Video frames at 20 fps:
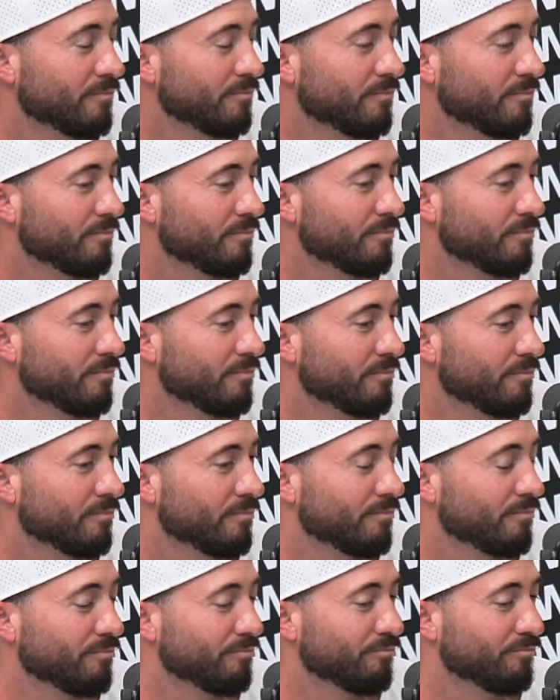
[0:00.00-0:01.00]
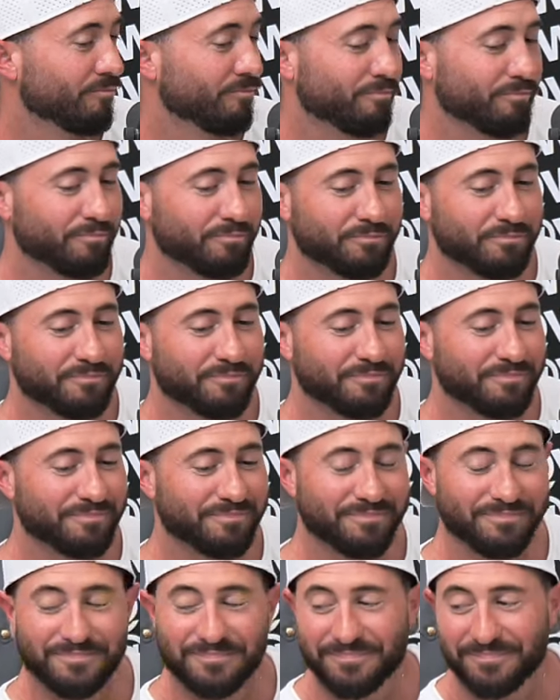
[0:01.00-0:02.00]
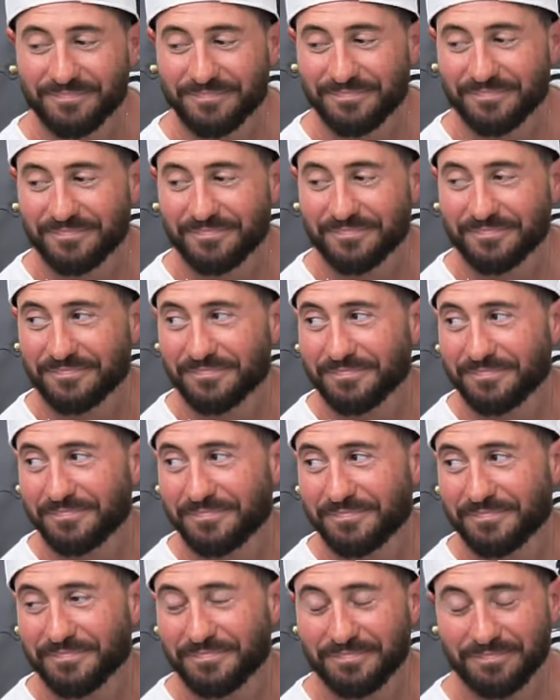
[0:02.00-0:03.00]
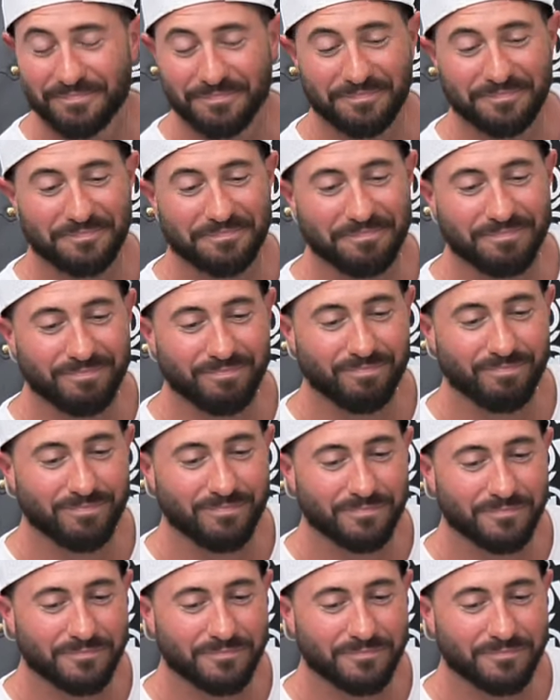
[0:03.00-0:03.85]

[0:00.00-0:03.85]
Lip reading: [no speech]